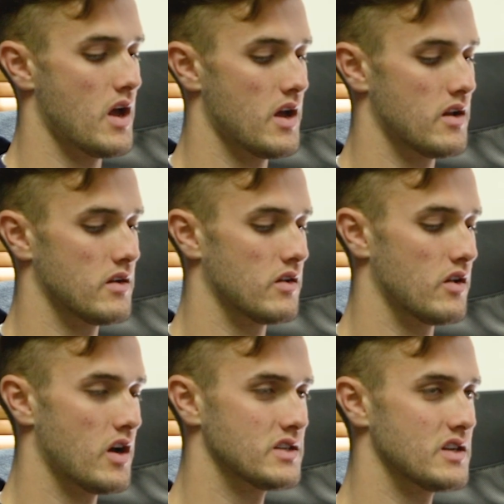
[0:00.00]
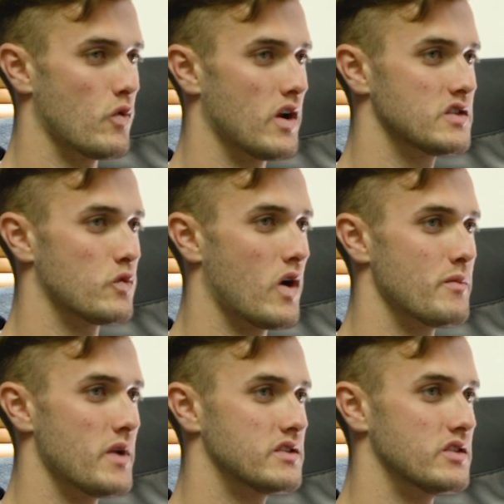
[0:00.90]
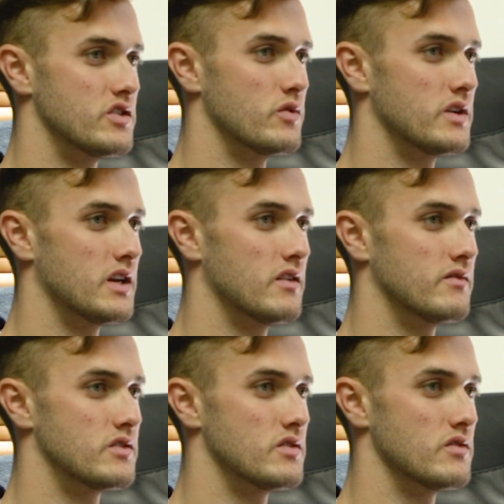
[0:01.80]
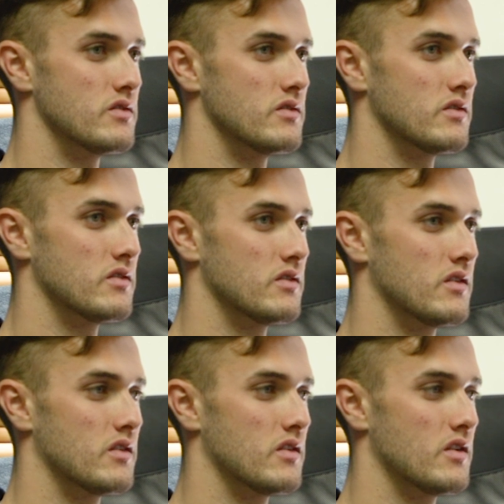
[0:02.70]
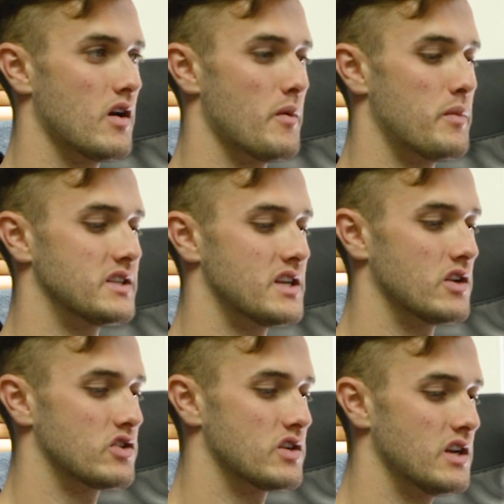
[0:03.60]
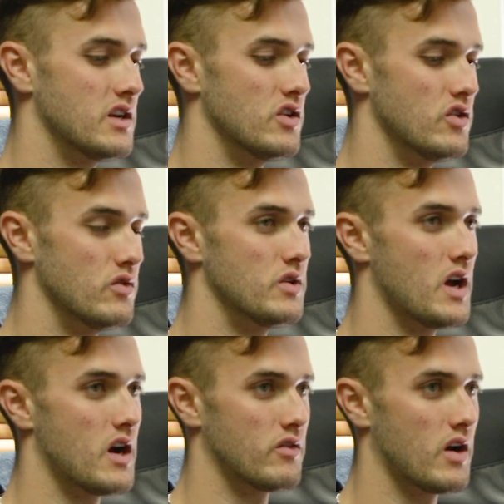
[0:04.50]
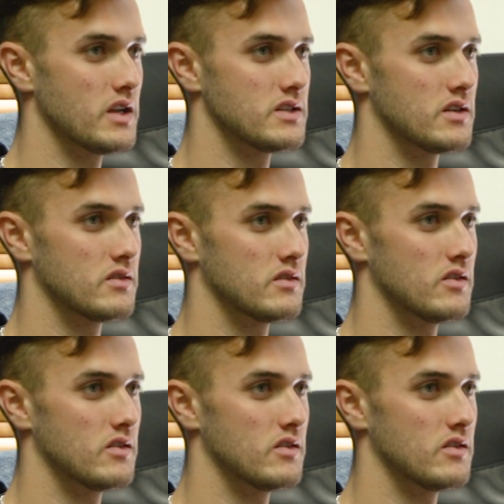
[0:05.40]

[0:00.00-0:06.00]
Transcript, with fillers: And lastly, what is one message you would give to a potentially new young writer?